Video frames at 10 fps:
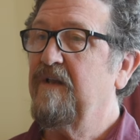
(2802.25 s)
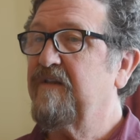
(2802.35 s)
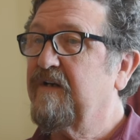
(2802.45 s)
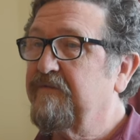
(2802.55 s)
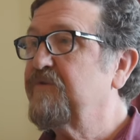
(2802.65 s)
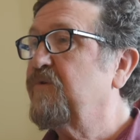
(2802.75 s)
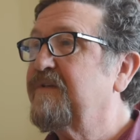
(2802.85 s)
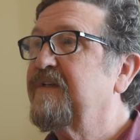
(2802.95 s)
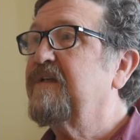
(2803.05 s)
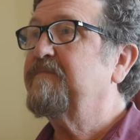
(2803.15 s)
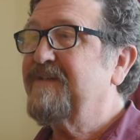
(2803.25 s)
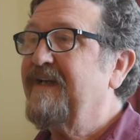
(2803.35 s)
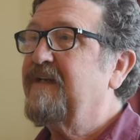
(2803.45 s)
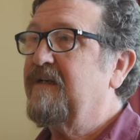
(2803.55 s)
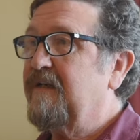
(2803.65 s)
that if you keep
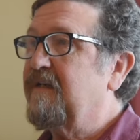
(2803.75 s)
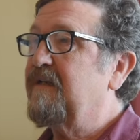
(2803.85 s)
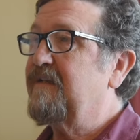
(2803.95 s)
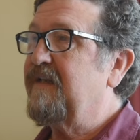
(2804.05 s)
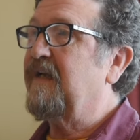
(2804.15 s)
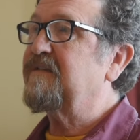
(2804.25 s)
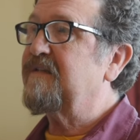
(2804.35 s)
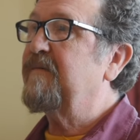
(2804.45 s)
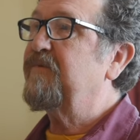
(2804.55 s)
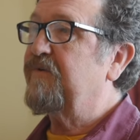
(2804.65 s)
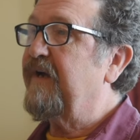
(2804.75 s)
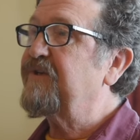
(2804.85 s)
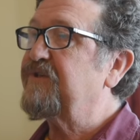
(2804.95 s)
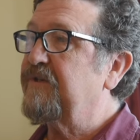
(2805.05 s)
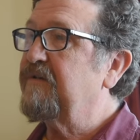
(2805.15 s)
taking it in that same
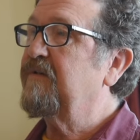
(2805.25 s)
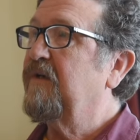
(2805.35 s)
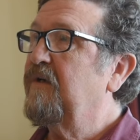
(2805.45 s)
direction,